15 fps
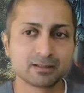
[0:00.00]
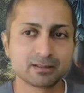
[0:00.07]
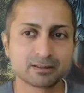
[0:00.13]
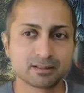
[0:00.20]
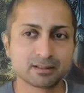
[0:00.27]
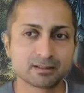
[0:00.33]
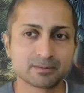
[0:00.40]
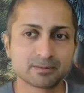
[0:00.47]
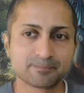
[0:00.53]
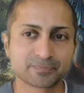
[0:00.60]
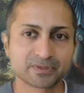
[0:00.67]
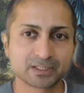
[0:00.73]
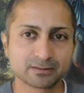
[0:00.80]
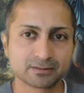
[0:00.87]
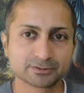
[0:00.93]

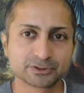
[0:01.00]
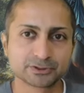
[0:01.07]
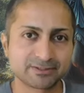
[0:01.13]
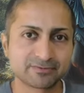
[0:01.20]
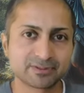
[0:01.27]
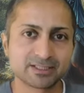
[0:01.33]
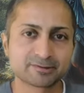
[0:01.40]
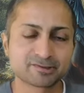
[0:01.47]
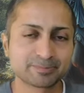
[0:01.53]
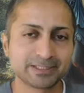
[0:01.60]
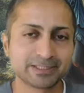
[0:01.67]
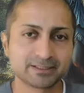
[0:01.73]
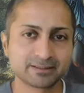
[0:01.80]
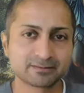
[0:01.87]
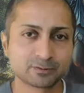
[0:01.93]
um, uh, generally
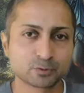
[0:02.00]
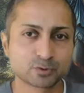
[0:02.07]
speaking,